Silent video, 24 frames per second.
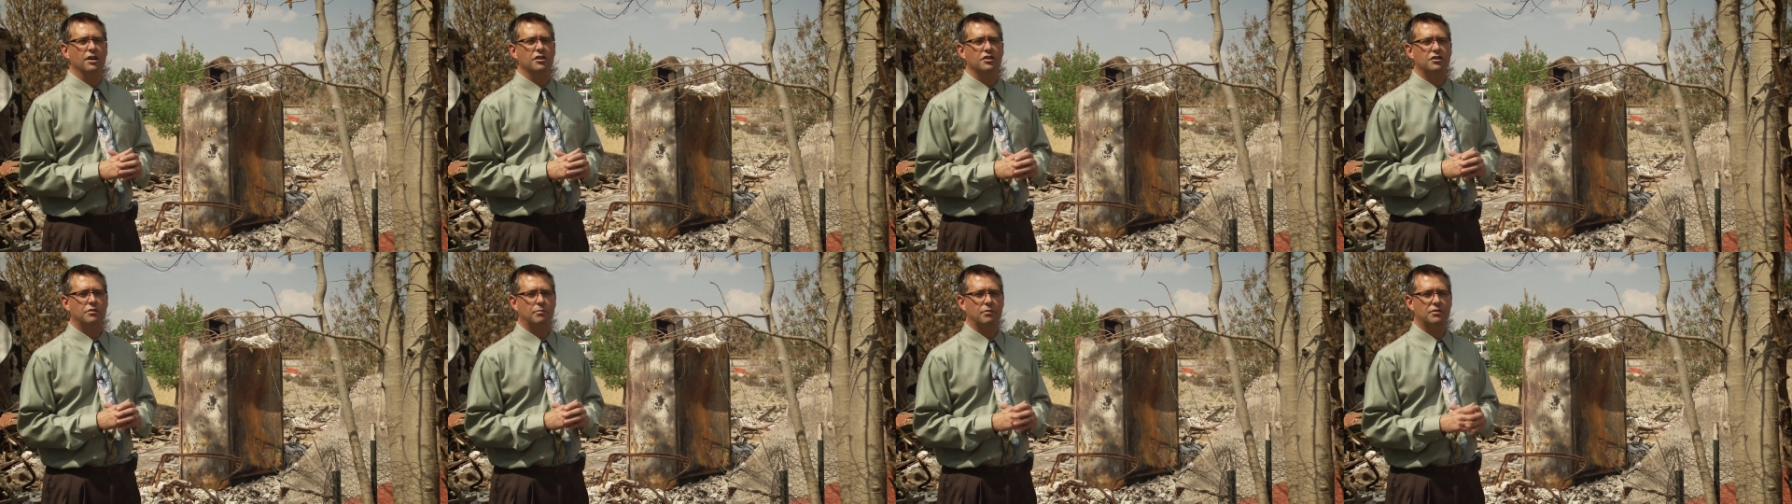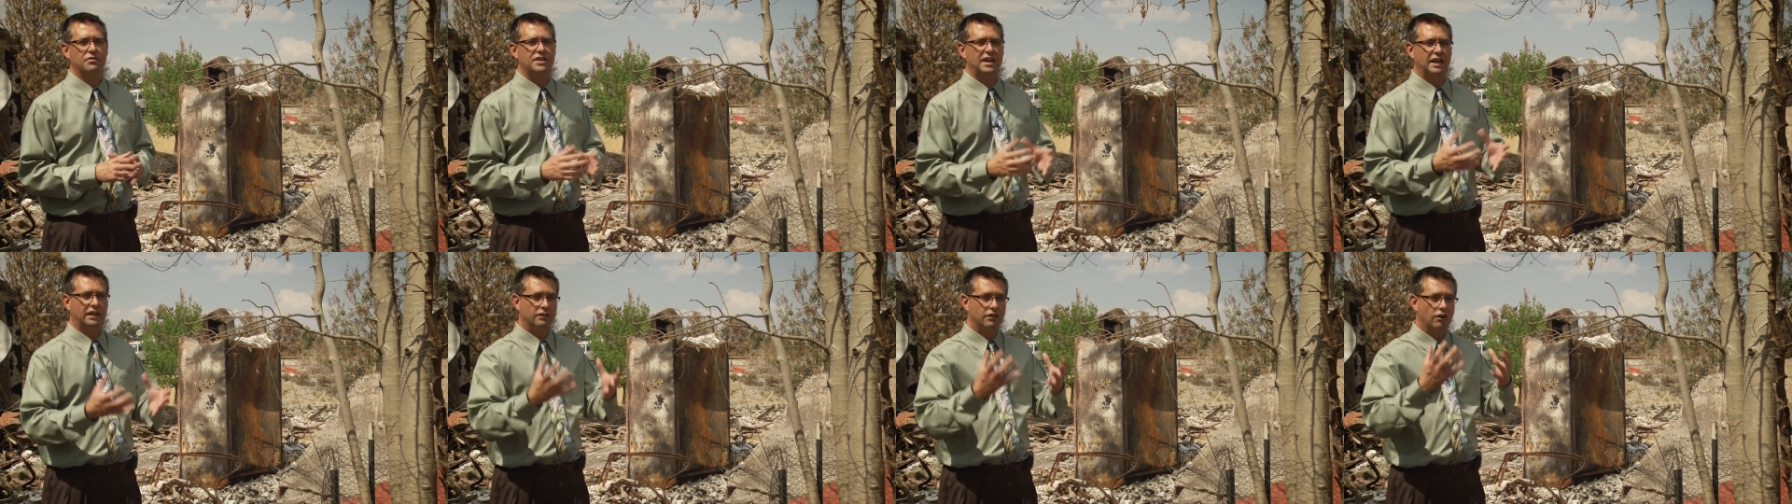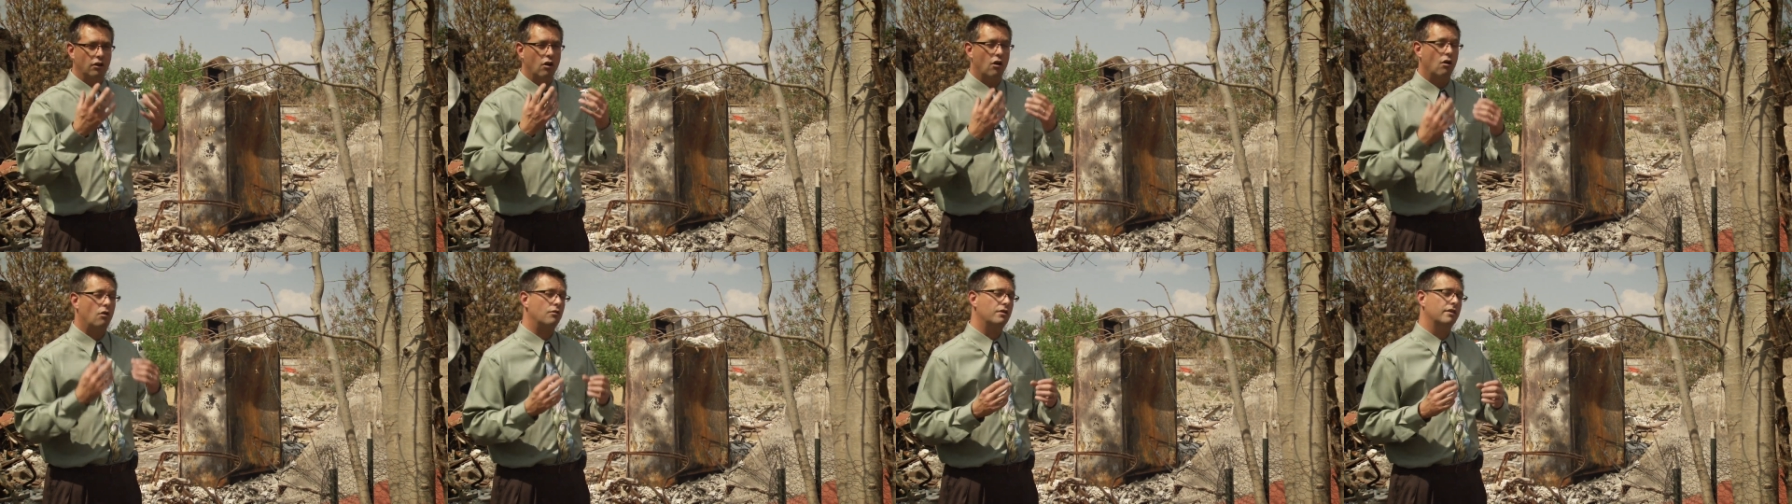to protect
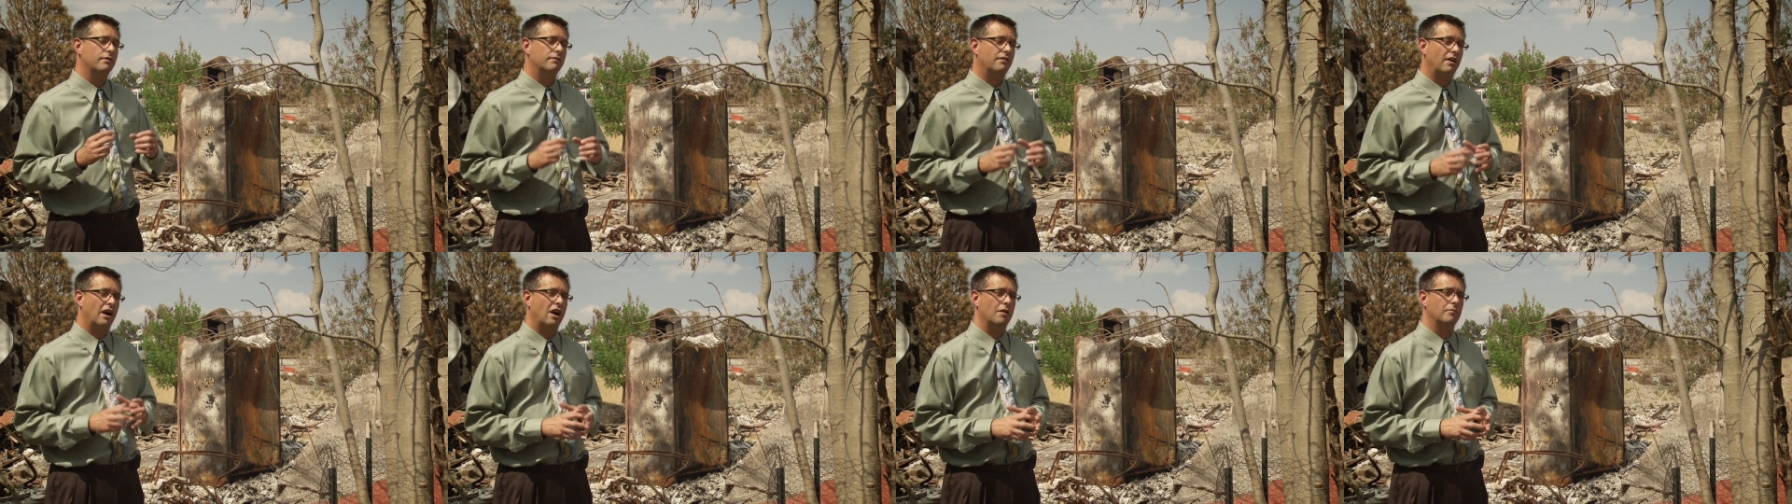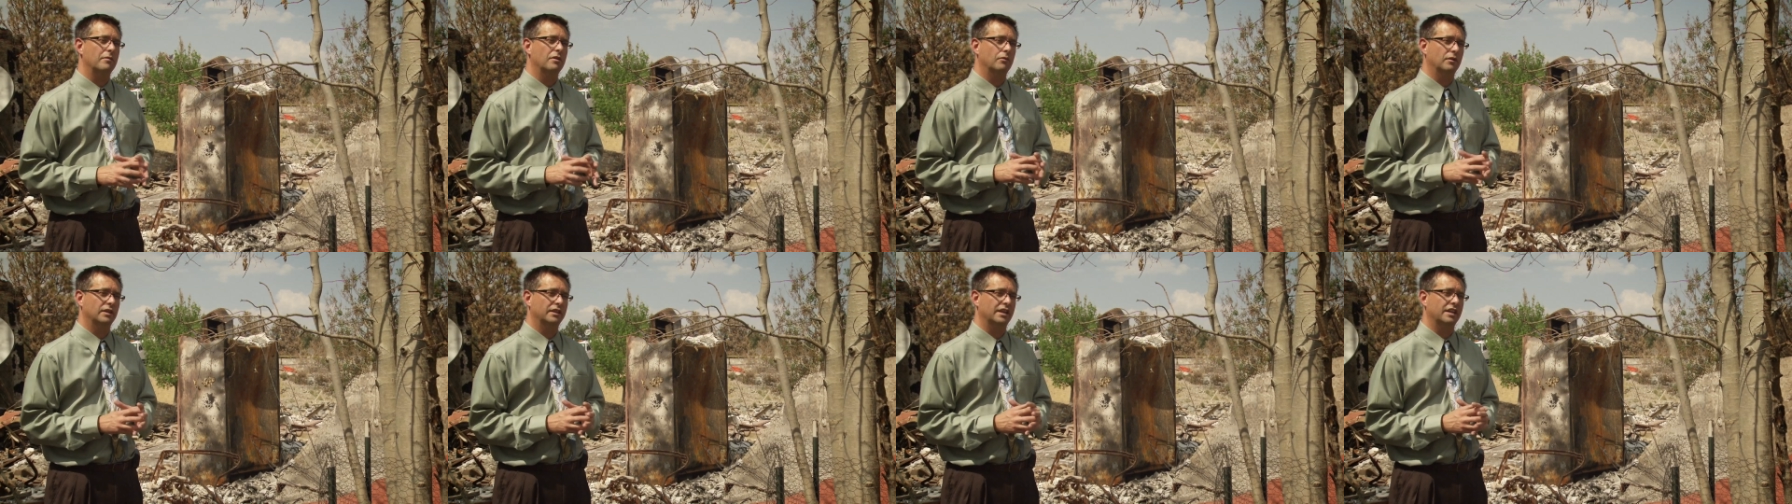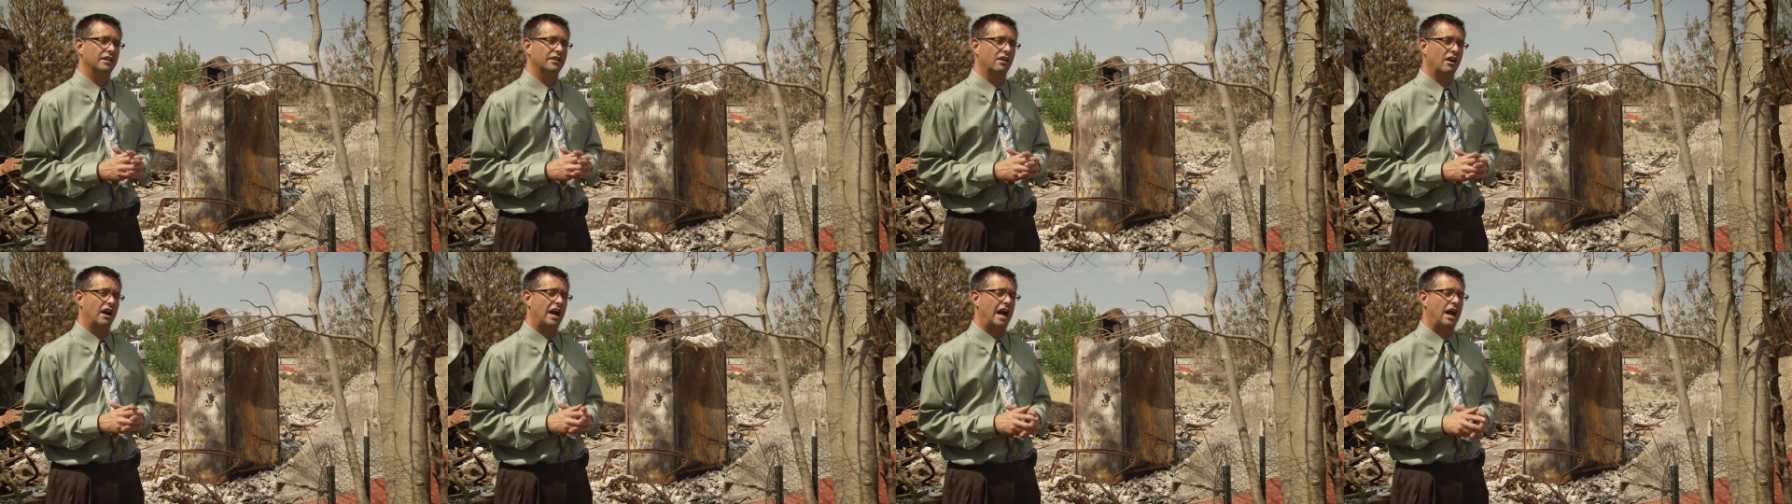their own environment
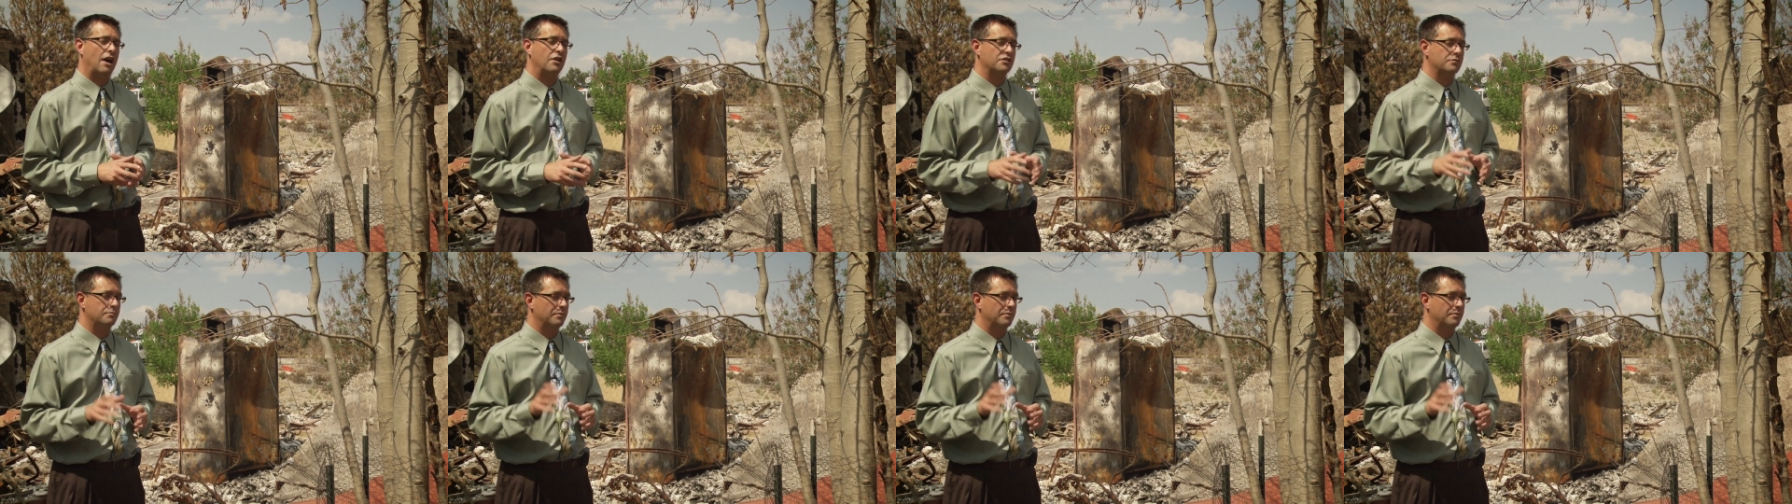within their house.